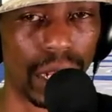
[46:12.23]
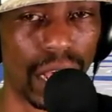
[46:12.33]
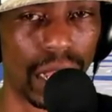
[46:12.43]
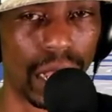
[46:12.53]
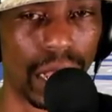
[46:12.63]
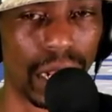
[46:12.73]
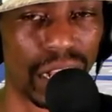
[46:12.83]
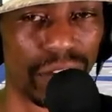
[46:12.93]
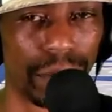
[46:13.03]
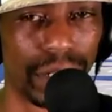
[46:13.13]
A lot
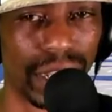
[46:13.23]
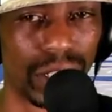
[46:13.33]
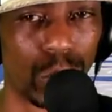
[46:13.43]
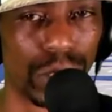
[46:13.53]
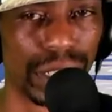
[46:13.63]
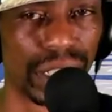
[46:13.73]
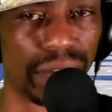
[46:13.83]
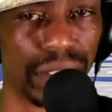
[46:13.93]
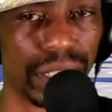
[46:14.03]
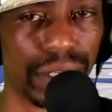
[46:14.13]
of them are in that
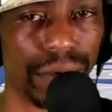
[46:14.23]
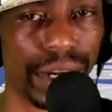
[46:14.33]
2017 range.